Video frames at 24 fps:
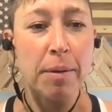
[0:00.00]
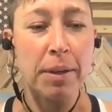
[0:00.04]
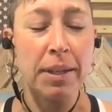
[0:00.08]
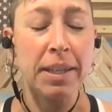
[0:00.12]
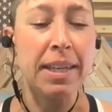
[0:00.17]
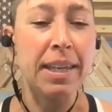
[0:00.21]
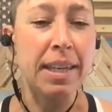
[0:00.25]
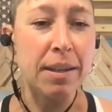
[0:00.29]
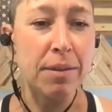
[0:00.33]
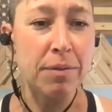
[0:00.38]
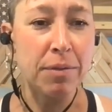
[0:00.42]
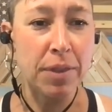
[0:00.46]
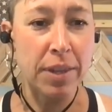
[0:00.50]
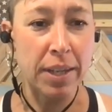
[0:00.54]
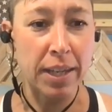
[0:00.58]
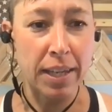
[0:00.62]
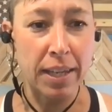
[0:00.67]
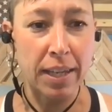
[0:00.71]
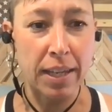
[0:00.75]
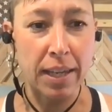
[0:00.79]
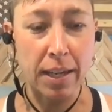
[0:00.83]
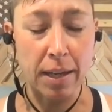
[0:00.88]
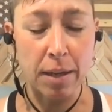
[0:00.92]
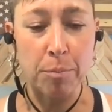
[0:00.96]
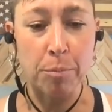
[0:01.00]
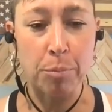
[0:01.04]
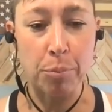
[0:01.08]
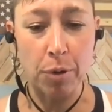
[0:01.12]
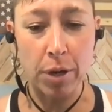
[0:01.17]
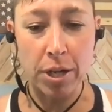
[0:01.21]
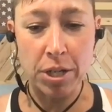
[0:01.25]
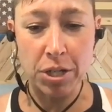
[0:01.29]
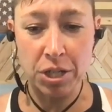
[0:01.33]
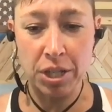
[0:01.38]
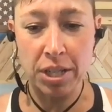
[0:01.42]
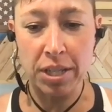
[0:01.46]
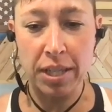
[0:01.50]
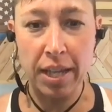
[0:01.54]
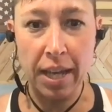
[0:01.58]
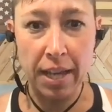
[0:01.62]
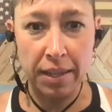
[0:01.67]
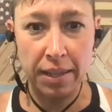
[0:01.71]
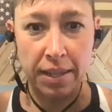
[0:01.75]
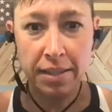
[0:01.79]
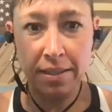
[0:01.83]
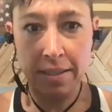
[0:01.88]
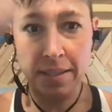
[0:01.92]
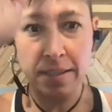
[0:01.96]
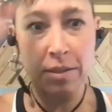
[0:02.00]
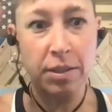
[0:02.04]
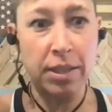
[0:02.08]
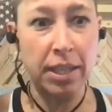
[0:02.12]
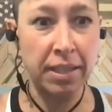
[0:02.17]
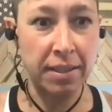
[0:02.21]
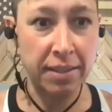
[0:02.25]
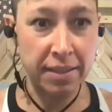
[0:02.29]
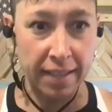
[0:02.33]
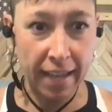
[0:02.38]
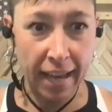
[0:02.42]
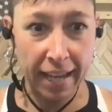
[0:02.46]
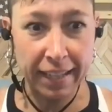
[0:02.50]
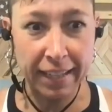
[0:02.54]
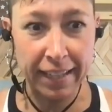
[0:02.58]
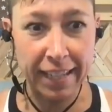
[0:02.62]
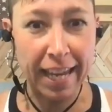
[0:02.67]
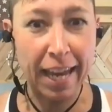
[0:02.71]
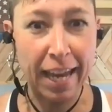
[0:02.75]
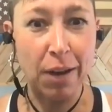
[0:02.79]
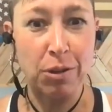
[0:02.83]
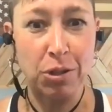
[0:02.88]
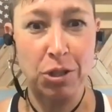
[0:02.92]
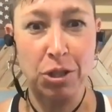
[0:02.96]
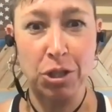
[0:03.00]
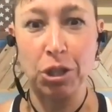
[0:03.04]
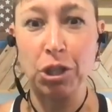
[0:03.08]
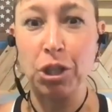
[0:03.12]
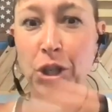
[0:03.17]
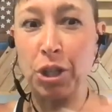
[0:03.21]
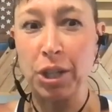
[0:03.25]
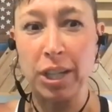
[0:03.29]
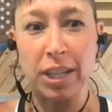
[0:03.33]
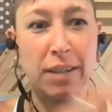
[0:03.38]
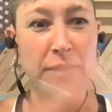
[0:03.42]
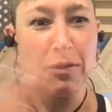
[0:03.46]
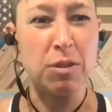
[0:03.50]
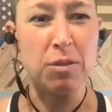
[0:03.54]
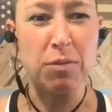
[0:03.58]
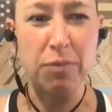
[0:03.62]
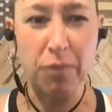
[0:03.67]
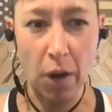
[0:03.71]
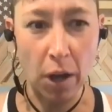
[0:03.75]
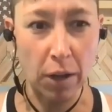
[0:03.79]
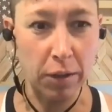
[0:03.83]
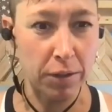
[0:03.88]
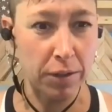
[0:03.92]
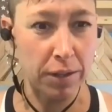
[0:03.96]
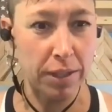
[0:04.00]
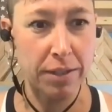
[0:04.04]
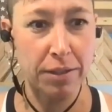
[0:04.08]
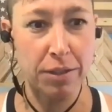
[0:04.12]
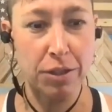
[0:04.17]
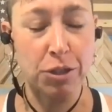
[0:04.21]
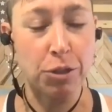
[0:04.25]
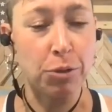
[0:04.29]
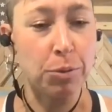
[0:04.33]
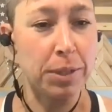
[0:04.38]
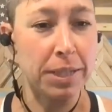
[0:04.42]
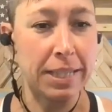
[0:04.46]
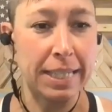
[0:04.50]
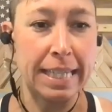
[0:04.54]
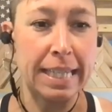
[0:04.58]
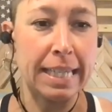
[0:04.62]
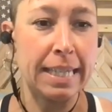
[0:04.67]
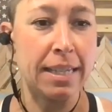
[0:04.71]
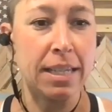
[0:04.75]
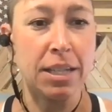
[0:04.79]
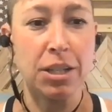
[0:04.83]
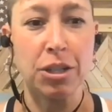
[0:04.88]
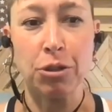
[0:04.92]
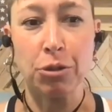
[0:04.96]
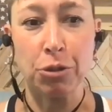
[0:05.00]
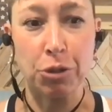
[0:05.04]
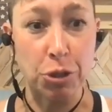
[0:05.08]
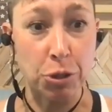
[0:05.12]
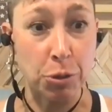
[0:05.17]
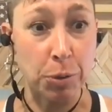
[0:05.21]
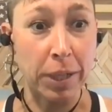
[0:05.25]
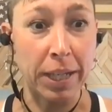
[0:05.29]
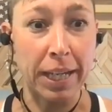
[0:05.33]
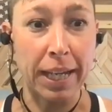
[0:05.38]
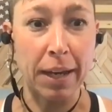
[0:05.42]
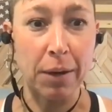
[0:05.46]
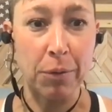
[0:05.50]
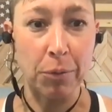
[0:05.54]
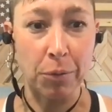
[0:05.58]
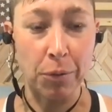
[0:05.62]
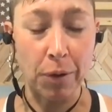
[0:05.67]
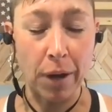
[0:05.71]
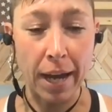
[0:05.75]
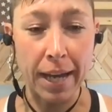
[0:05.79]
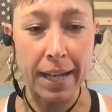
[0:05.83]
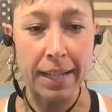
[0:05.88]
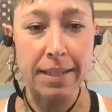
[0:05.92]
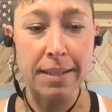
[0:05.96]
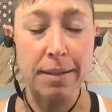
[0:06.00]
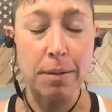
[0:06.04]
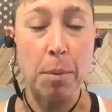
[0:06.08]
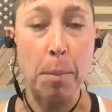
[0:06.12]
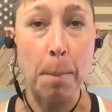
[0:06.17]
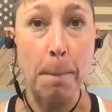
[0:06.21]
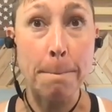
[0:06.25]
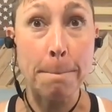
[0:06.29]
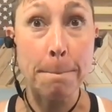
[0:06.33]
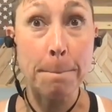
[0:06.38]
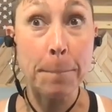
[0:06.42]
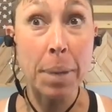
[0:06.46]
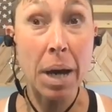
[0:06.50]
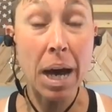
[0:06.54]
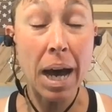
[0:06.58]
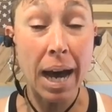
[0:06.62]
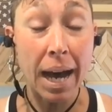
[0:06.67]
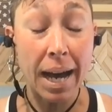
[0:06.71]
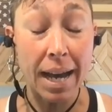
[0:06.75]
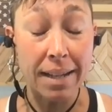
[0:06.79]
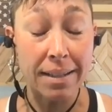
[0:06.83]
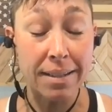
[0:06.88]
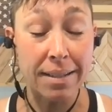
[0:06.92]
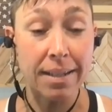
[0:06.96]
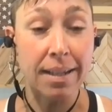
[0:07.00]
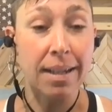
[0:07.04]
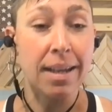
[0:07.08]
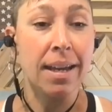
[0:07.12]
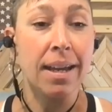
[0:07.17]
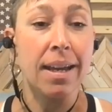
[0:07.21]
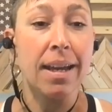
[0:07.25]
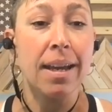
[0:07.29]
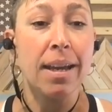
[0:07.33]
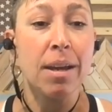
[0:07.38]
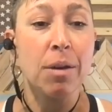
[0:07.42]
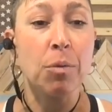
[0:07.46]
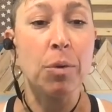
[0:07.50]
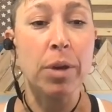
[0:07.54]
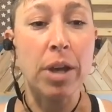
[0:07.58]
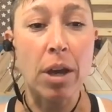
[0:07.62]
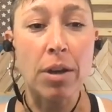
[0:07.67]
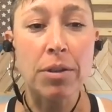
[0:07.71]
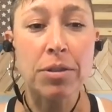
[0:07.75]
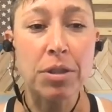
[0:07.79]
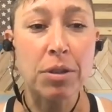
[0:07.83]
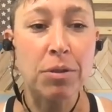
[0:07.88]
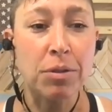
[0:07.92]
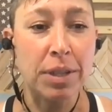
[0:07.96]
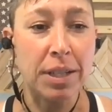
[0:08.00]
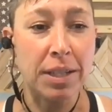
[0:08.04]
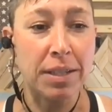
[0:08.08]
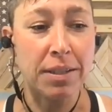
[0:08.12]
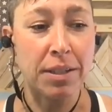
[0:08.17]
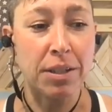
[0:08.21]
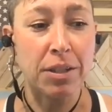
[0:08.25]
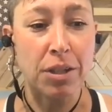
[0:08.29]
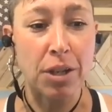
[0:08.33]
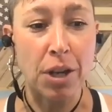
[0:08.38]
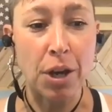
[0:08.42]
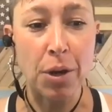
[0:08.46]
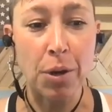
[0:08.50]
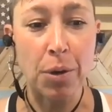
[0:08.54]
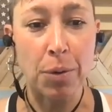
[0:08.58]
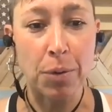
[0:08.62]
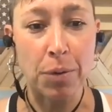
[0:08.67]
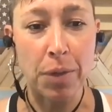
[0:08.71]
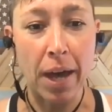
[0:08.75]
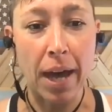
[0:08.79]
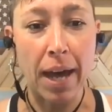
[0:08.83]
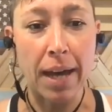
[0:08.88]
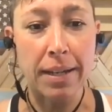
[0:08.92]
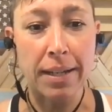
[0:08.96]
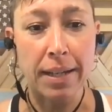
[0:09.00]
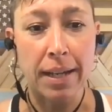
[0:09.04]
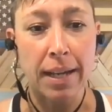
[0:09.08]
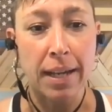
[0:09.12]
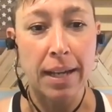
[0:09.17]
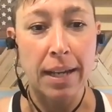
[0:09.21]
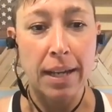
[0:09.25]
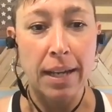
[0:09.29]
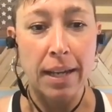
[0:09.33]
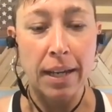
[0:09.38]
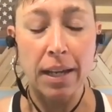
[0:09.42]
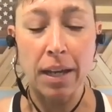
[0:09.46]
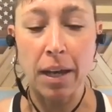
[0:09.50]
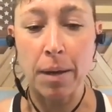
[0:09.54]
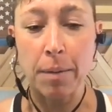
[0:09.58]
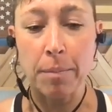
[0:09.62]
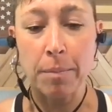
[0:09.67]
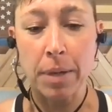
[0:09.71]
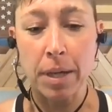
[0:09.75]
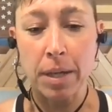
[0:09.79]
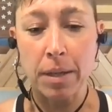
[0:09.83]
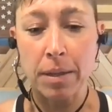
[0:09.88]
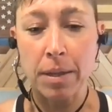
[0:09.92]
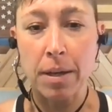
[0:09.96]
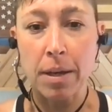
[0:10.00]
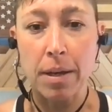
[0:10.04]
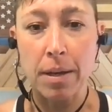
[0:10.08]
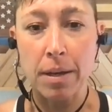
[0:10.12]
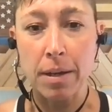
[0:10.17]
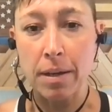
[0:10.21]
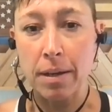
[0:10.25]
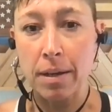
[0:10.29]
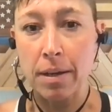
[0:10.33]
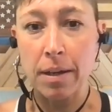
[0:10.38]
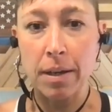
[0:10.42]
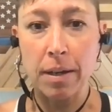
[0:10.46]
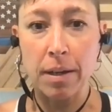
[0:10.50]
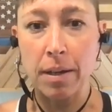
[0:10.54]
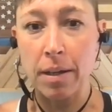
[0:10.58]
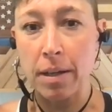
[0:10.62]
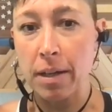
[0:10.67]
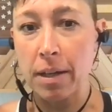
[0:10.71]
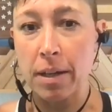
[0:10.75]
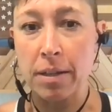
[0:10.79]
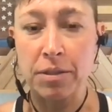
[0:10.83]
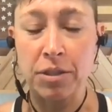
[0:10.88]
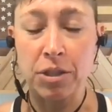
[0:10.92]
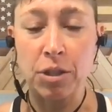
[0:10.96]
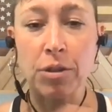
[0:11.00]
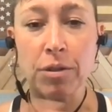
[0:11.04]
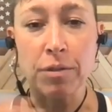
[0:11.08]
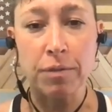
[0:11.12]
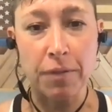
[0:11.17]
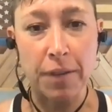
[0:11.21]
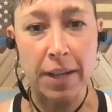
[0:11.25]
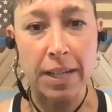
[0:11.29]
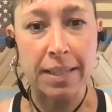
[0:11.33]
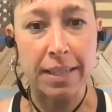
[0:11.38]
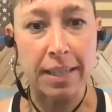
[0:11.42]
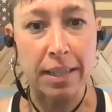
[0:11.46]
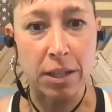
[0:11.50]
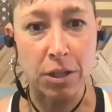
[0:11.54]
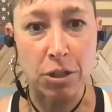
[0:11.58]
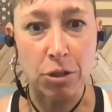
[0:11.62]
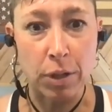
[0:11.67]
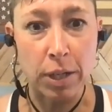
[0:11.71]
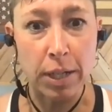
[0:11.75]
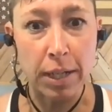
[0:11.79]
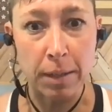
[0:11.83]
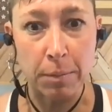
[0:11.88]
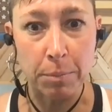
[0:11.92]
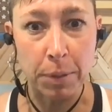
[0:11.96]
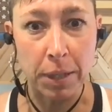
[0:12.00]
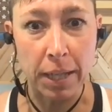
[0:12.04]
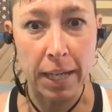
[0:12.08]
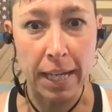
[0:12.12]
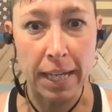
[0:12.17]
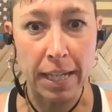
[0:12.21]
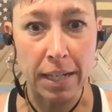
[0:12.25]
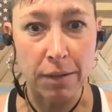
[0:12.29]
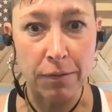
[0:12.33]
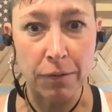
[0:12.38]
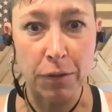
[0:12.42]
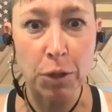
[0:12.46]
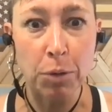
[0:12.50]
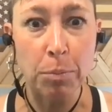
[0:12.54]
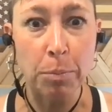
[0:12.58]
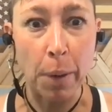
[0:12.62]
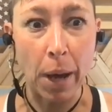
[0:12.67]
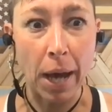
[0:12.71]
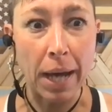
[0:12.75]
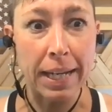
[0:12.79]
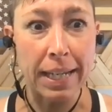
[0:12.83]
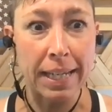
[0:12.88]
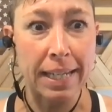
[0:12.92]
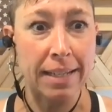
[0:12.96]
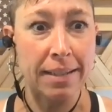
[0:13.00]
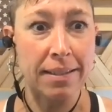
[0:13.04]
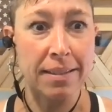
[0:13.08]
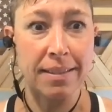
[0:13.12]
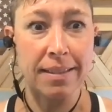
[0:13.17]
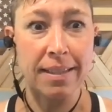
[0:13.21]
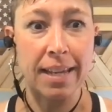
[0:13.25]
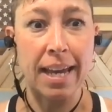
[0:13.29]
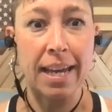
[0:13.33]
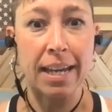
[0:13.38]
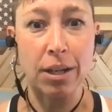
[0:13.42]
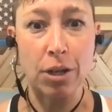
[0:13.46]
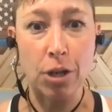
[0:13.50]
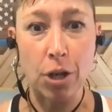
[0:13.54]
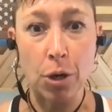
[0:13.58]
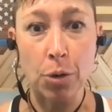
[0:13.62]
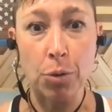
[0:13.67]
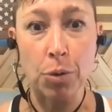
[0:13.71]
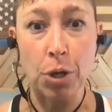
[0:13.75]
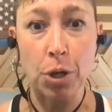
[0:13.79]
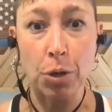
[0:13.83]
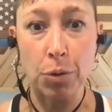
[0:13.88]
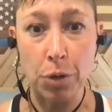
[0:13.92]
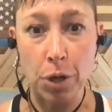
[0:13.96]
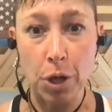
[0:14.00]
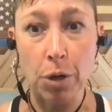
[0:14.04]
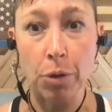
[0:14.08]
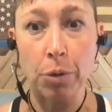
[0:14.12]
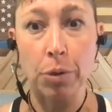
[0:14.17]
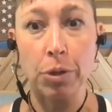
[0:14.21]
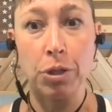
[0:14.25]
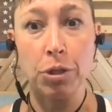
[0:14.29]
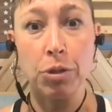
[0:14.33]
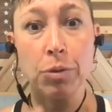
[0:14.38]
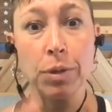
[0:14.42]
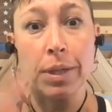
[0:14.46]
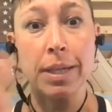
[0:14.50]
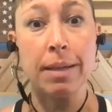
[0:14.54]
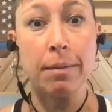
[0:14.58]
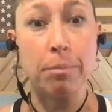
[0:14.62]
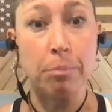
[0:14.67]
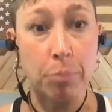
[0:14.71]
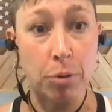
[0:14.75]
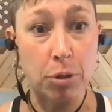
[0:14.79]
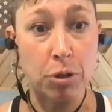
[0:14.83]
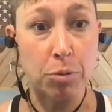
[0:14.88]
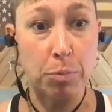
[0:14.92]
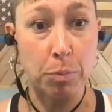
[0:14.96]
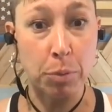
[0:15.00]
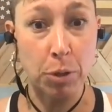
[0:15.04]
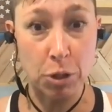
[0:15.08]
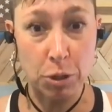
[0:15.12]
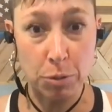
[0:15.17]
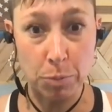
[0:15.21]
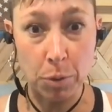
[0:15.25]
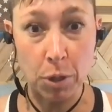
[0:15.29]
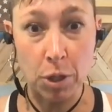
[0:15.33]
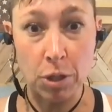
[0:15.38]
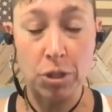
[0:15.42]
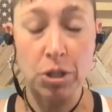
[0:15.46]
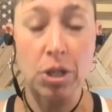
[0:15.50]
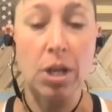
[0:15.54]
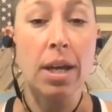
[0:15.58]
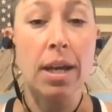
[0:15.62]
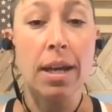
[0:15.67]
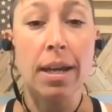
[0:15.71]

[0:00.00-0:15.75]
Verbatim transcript: give the impression that this is exactly how it should look and if you follow this to a T then you're doing it right. But we also need to know that come the a certain phase in the training plan if your body is saying no no no and you keep push push push